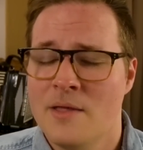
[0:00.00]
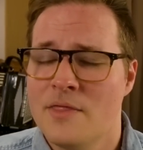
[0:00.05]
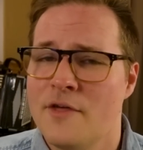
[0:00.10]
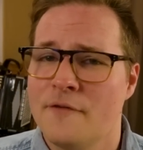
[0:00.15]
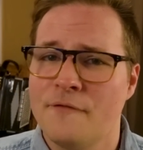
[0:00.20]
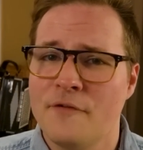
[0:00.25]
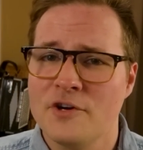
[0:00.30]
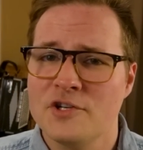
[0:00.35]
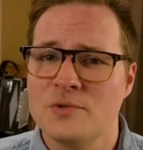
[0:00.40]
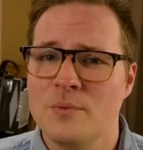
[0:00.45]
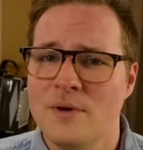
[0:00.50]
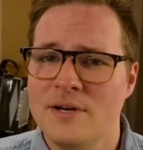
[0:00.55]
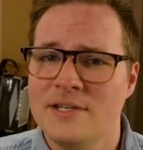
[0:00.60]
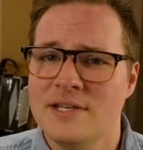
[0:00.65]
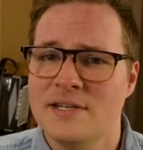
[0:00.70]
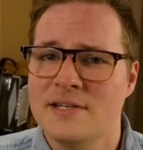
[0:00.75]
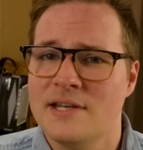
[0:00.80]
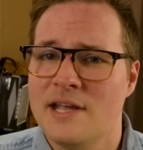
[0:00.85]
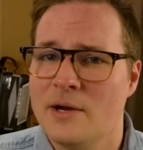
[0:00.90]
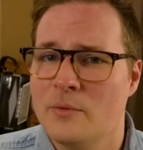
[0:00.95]
The first one
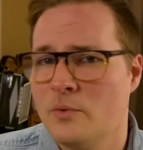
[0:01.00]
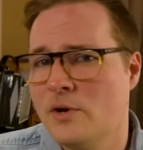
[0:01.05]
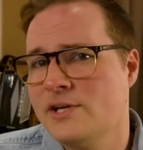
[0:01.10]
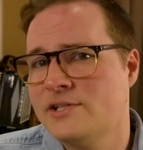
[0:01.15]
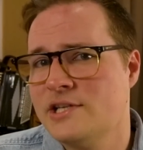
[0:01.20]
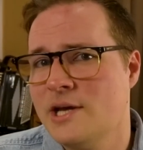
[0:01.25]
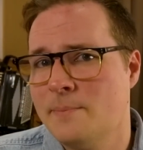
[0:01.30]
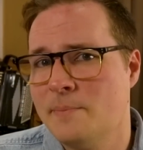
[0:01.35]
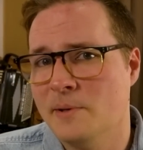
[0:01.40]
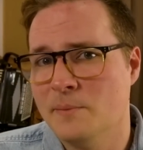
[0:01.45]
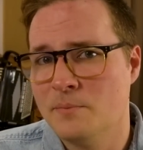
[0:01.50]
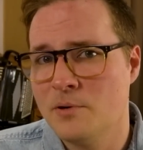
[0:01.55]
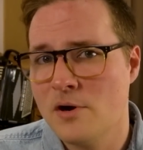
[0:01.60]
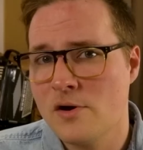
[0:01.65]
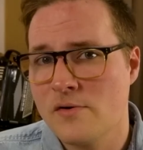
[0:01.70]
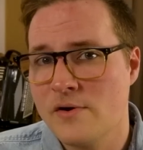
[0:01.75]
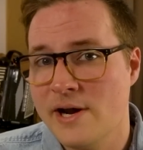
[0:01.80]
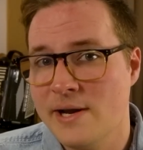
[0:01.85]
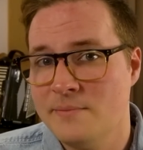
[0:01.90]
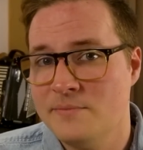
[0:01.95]
didn't get rigged up and
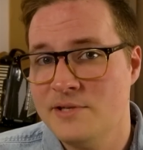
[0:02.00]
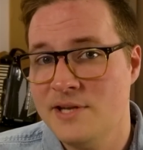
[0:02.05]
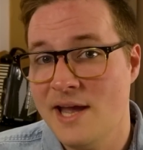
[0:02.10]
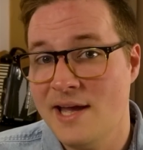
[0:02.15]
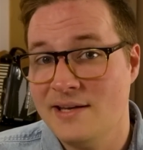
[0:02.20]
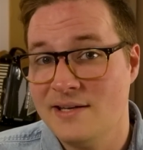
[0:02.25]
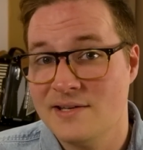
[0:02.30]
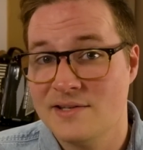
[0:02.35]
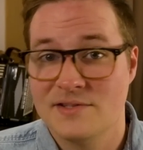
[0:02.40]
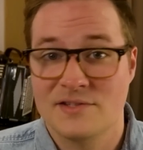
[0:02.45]
programmed yet,